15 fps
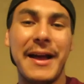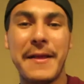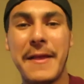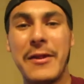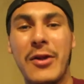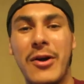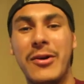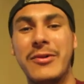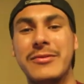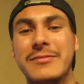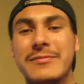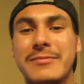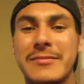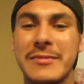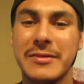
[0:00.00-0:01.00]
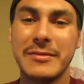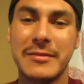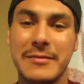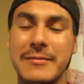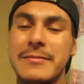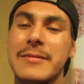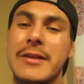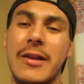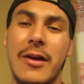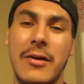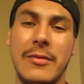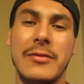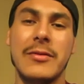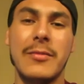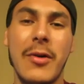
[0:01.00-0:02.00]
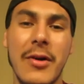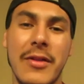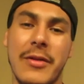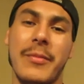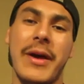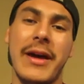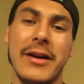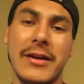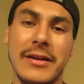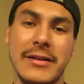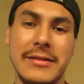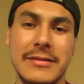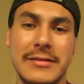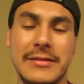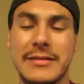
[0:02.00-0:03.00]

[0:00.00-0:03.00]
you know the more the better.